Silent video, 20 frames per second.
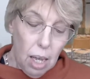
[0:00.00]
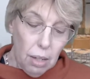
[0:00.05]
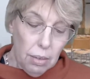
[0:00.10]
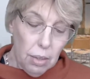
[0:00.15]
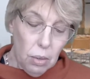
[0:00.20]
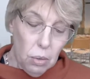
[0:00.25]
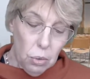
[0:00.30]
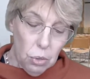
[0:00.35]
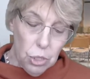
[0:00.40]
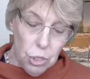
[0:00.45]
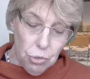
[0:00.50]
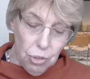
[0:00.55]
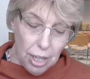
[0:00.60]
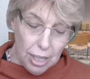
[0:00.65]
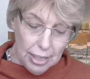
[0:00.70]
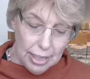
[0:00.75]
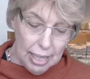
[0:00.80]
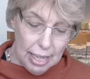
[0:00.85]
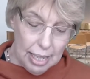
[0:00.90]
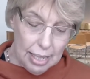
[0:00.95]
The Lord's
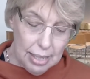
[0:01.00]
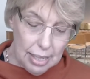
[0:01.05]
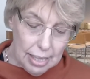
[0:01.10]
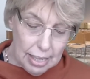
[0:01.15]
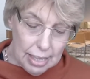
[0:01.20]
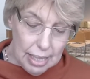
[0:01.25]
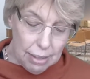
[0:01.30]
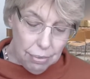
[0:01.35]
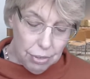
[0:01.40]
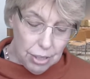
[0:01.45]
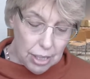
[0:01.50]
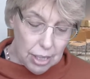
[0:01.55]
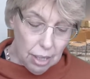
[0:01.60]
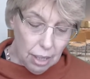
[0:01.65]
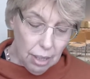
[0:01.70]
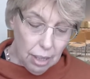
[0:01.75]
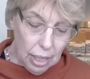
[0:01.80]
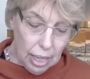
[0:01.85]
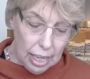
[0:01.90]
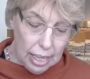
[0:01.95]
right hand is lifted
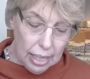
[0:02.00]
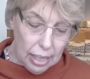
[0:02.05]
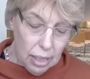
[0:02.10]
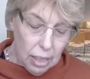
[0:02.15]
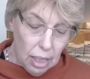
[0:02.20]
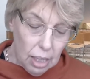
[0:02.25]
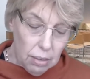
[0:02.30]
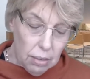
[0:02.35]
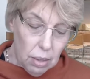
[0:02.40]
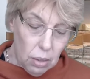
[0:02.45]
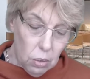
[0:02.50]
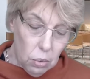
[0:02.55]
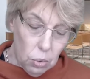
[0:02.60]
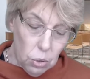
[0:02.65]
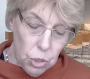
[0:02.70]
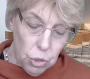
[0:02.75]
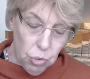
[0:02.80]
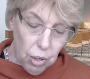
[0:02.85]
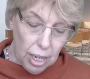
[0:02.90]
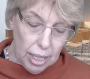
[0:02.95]
high. The
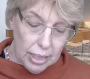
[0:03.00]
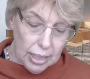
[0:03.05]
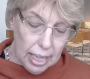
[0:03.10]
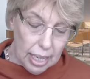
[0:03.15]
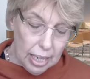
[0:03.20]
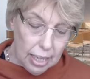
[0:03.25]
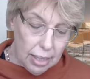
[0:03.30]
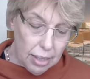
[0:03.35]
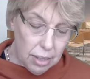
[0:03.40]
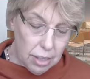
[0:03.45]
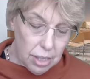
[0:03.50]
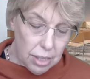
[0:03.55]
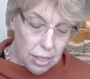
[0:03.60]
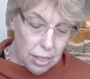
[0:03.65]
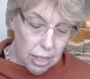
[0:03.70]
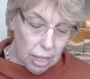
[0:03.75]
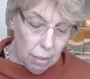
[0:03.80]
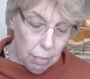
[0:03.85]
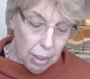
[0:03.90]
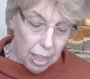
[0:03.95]
Lord's right hand has
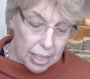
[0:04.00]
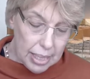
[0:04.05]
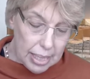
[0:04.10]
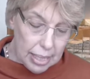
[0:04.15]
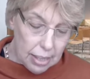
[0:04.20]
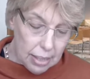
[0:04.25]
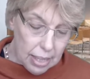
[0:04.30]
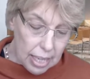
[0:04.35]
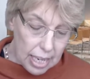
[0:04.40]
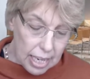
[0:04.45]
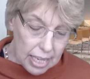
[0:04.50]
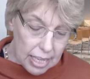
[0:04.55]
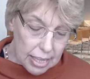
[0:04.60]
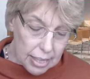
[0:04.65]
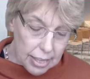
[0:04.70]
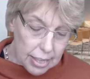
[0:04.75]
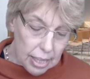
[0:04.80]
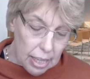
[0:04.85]
done mighty things.